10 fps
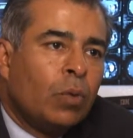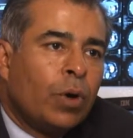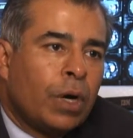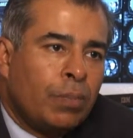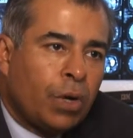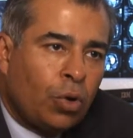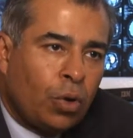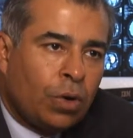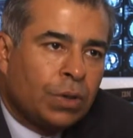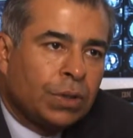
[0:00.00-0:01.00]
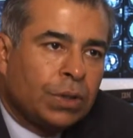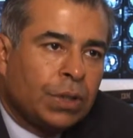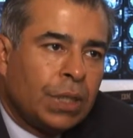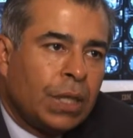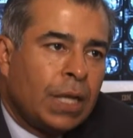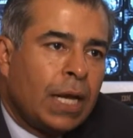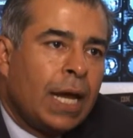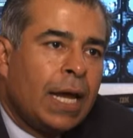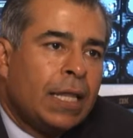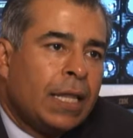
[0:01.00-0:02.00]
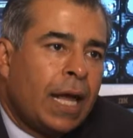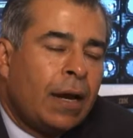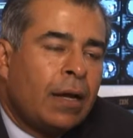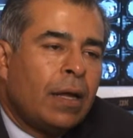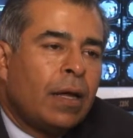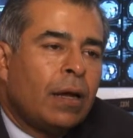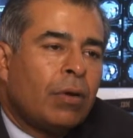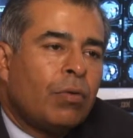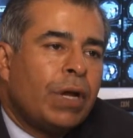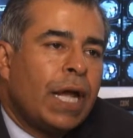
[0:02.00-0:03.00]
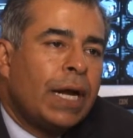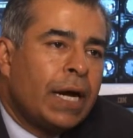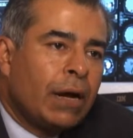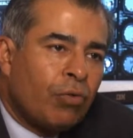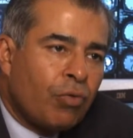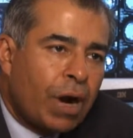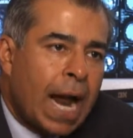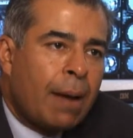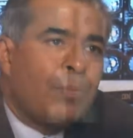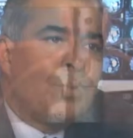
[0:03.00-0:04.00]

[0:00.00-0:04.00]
where it belongs, and then creating a wrap